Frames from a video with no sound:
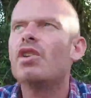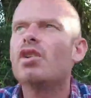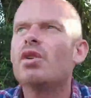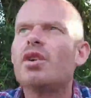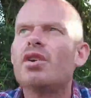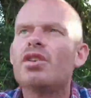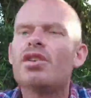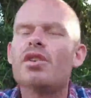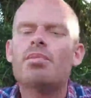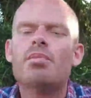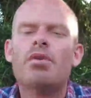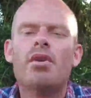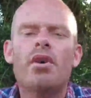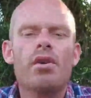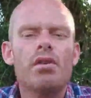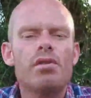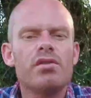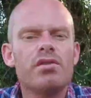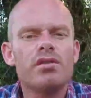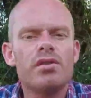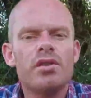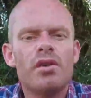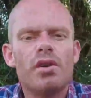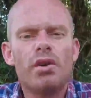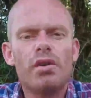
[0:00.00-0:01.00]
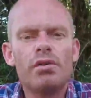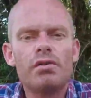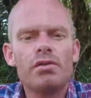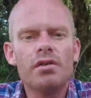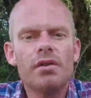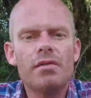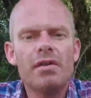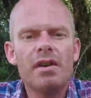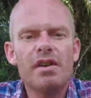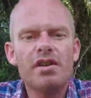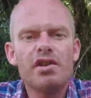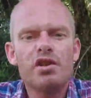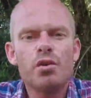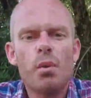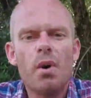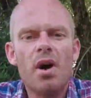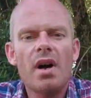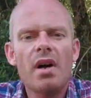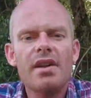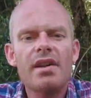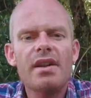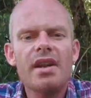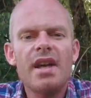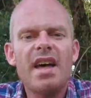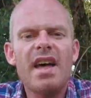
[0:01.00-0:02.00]
look at the pros and cons of each
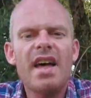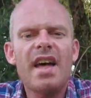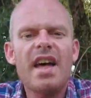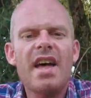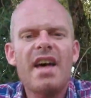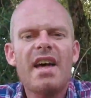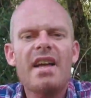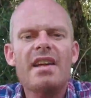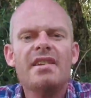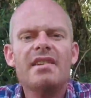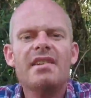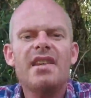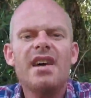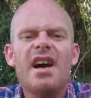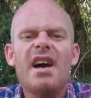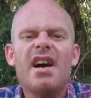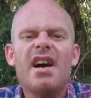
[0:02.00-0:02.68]
one, and